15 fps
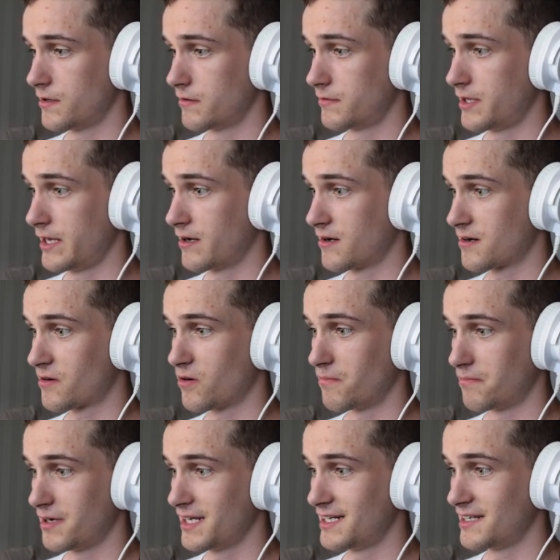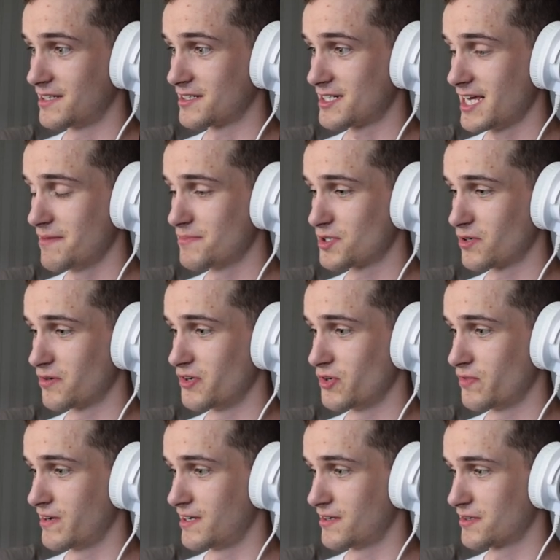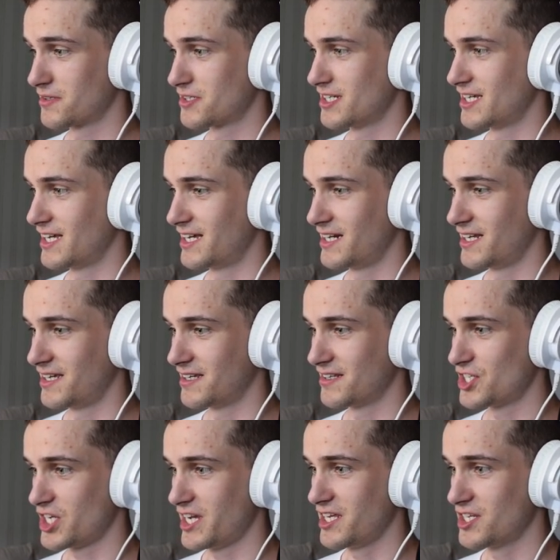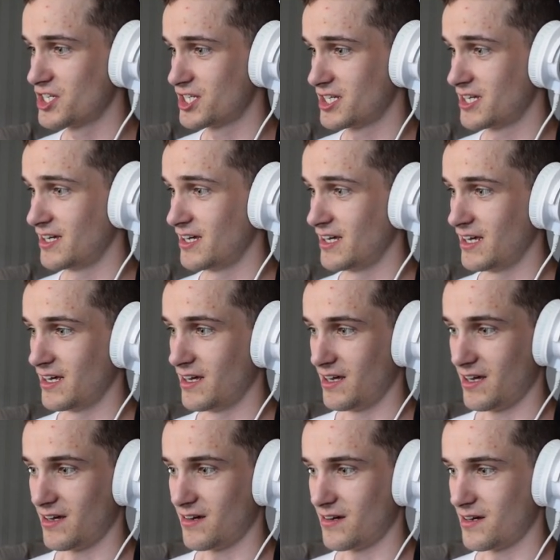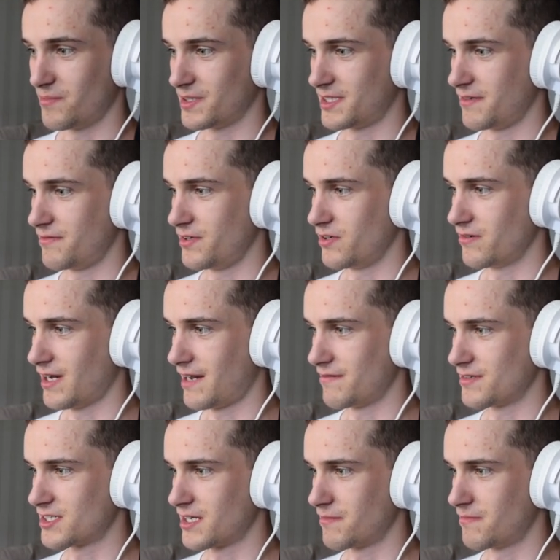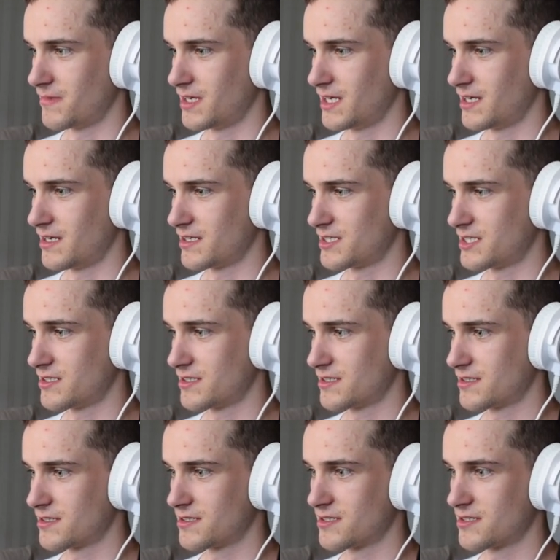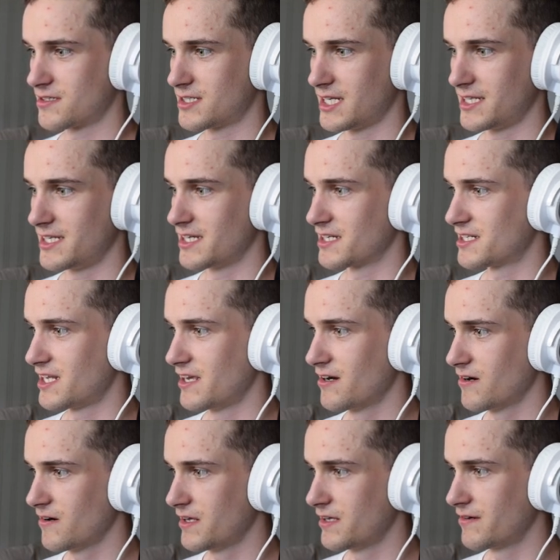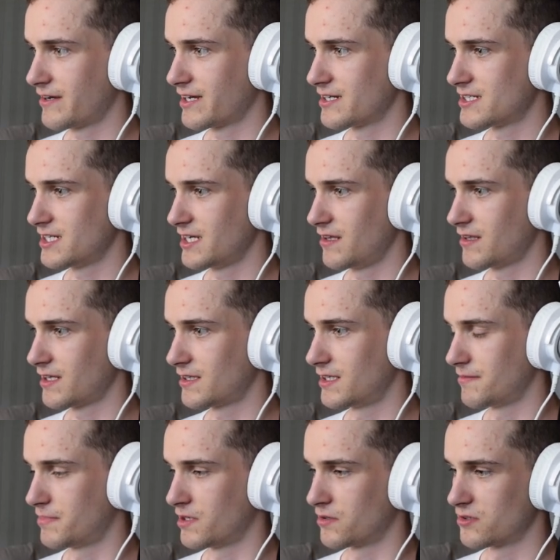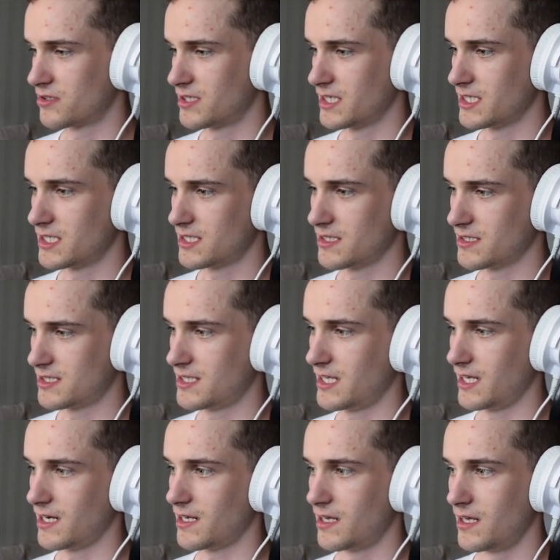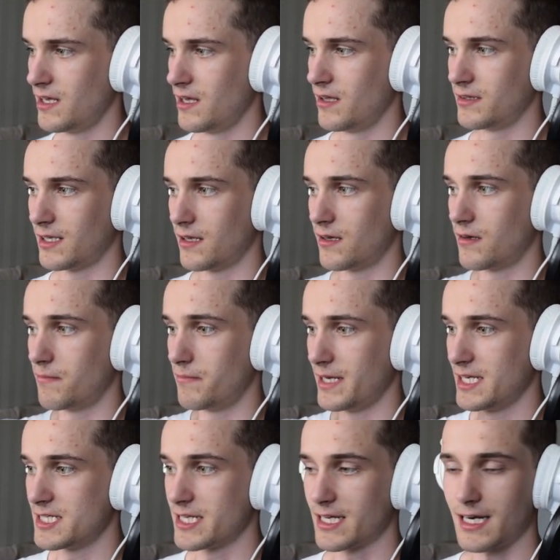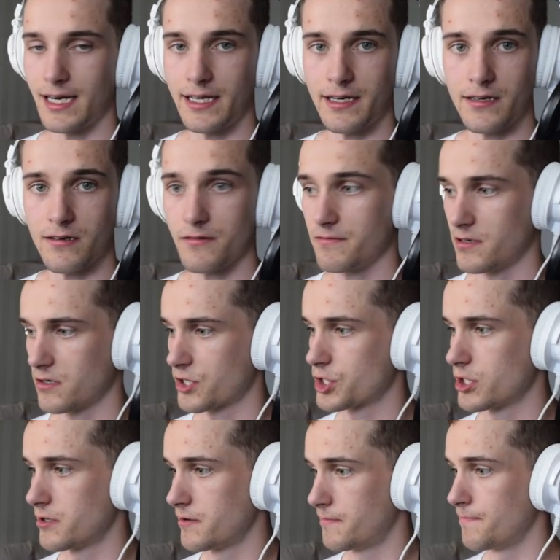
they are completely the same, so you will not see any change. But if you have some settings here, you can see that the post is still the basic linear function.